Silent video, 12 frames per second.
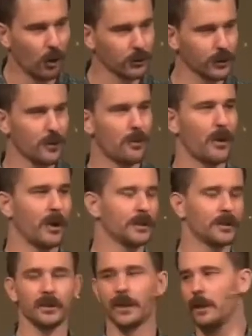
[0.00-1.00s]
older the
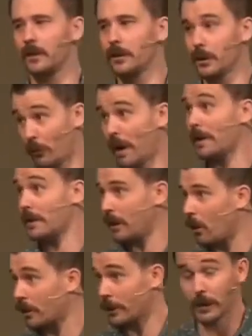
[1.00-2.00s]
person, the, the greater
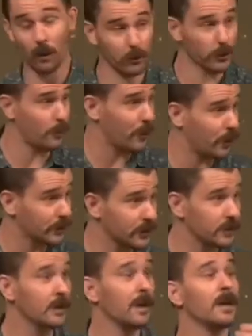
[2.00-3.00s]
the honor. The older the
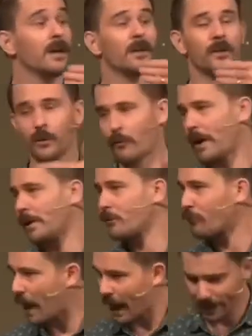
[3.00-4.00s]
person, the greater
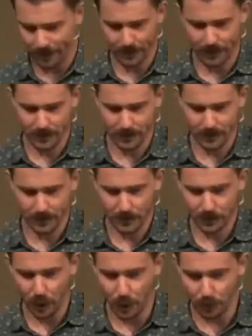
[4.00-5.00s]
the rank.
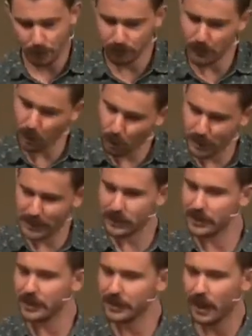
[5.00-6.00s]
So, according
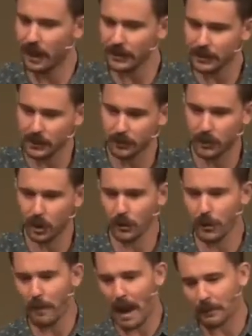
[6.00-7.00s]
to this custom,
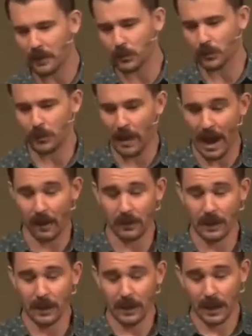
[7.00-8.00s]
John the Baptist was
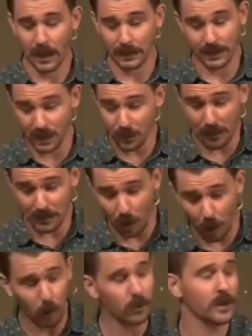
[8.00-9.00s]
about uh, six months
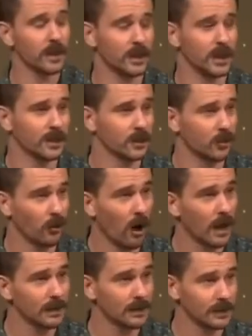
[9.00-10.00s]
older than Jesus
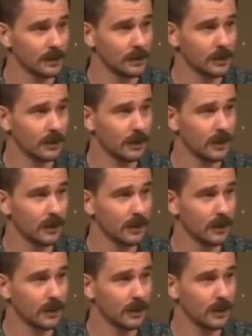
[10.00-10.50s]
Christ.